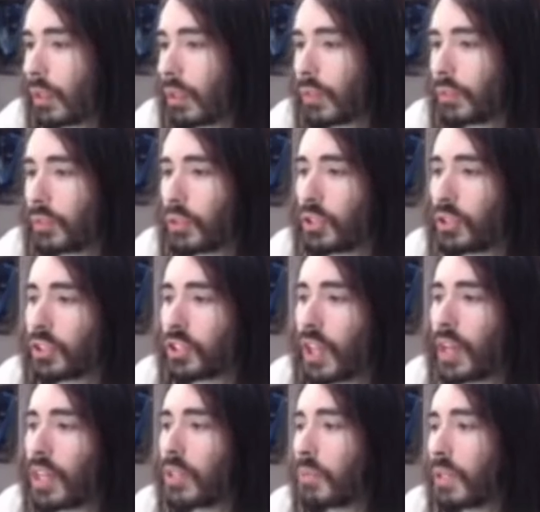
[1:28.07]
They're just
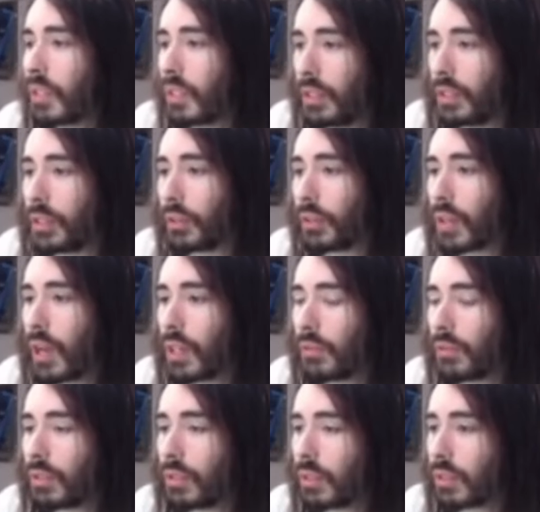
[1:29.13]
sighting me in here. They're not even...